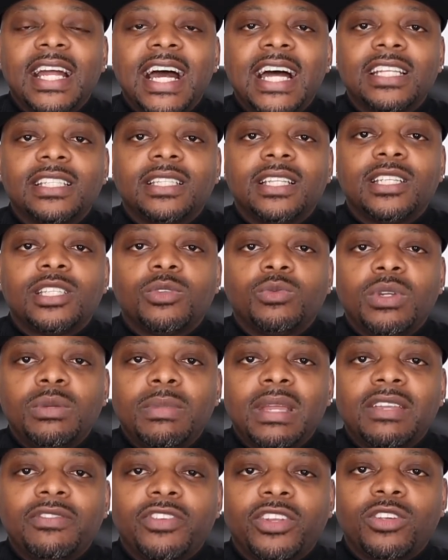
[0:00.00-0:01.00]
guys listen we
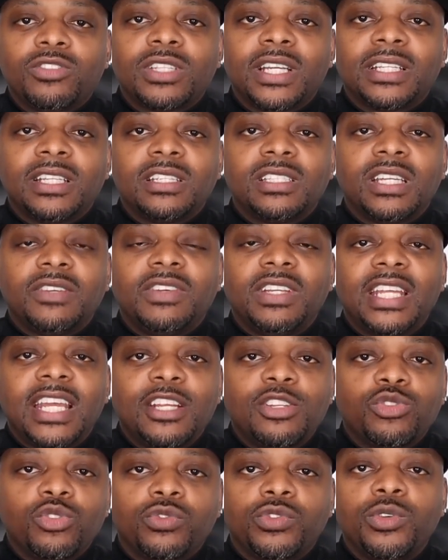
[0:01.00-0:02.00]
make videos like this every
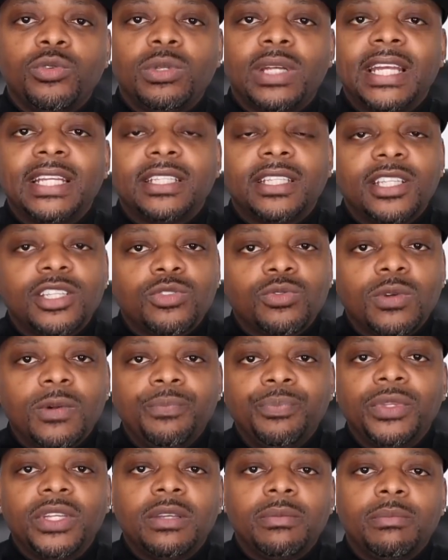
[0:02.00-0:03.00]
day so if you like this
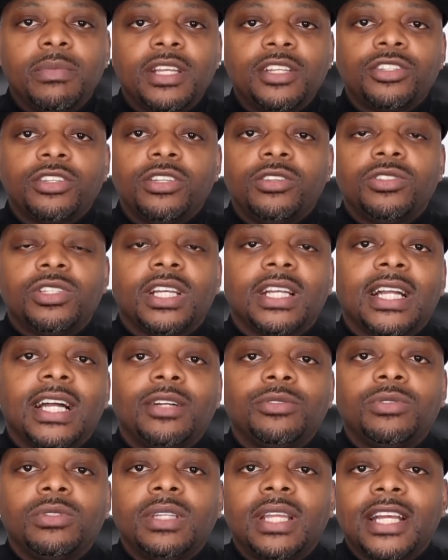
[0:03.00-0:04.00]
one make sure you check
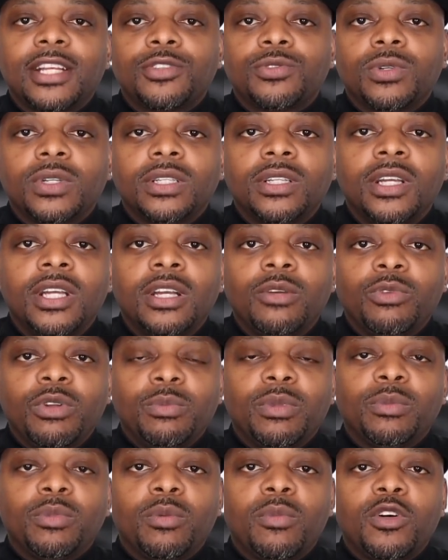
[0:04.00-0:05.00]
out the next one
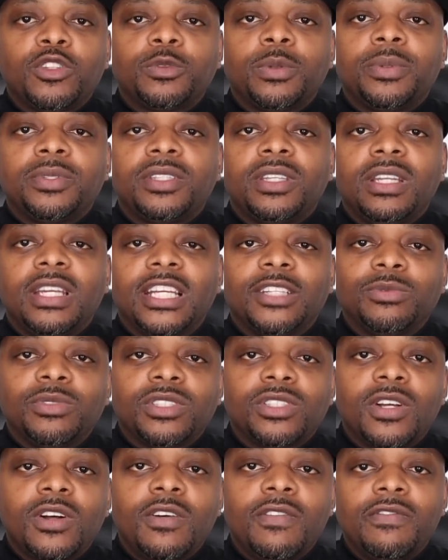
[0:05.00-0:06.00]
remember most people see the end
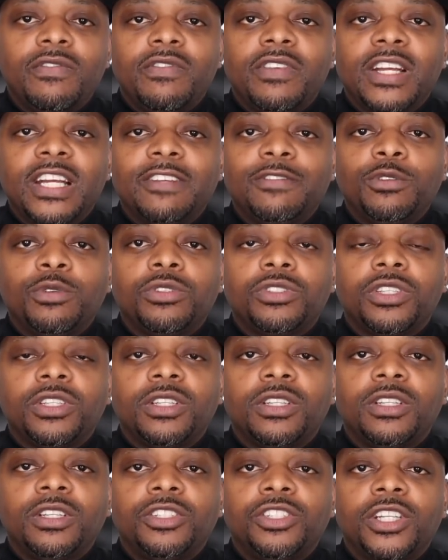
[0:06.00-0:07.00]
result very few
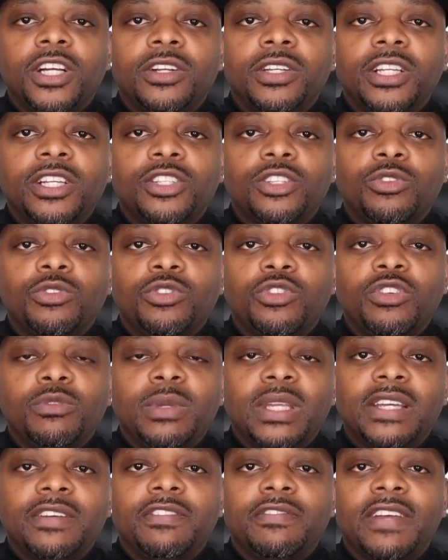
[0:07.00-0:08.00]
consider the journey so do
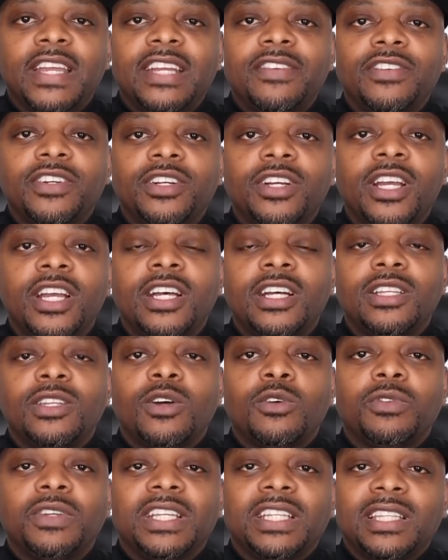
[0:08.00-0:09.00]
me a favor
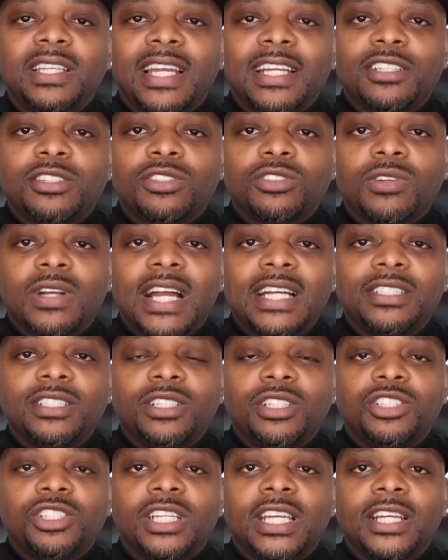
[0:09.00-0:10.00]
don't forget to like subscribe to
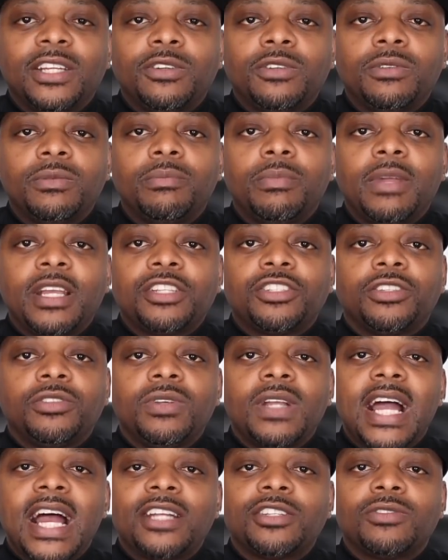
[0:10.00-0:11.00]
the channel make sure you
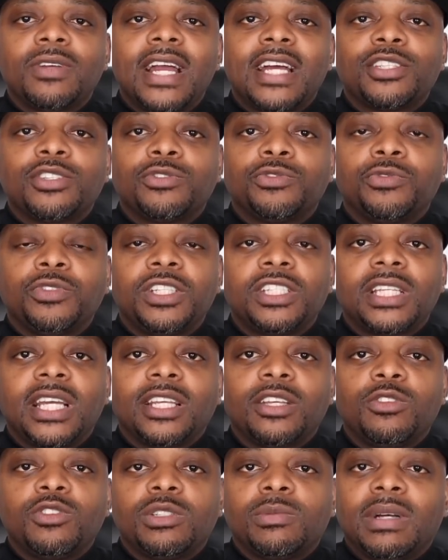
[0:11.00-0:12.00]
guys grab some free
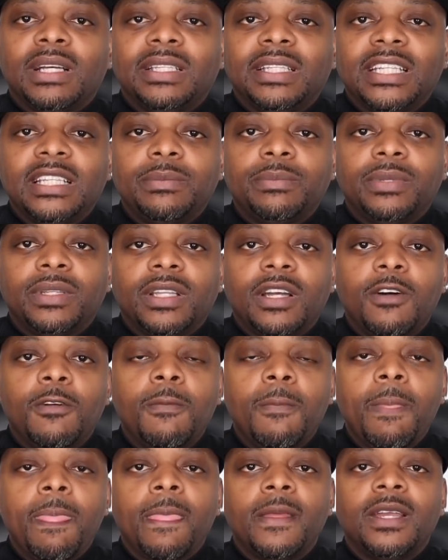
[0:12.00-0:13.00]
stock using my link below
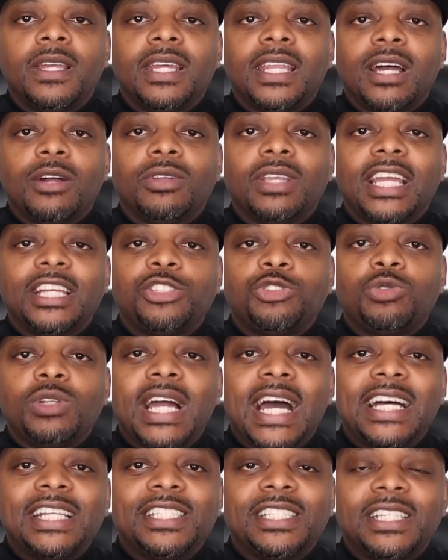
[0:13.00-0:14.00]
and i'll catch you
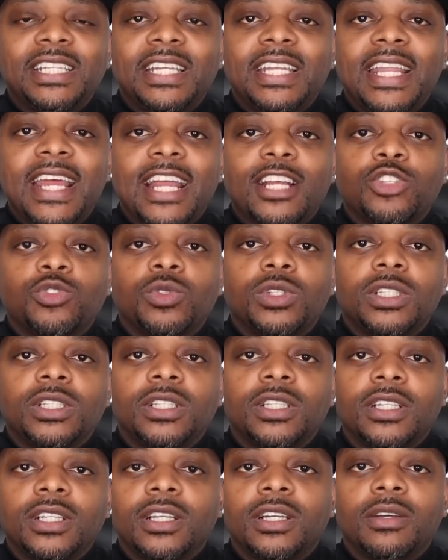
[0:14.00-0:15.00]
guys in the next one
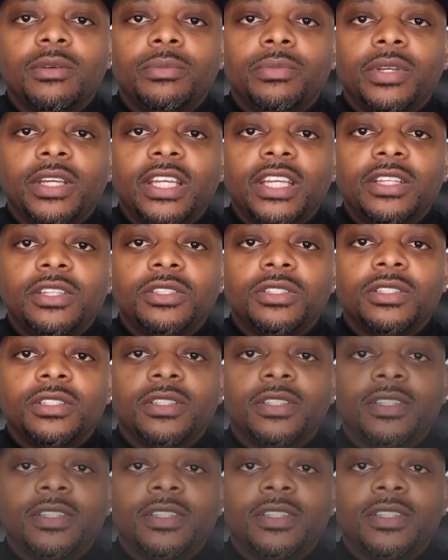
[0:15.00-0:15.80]
Peace.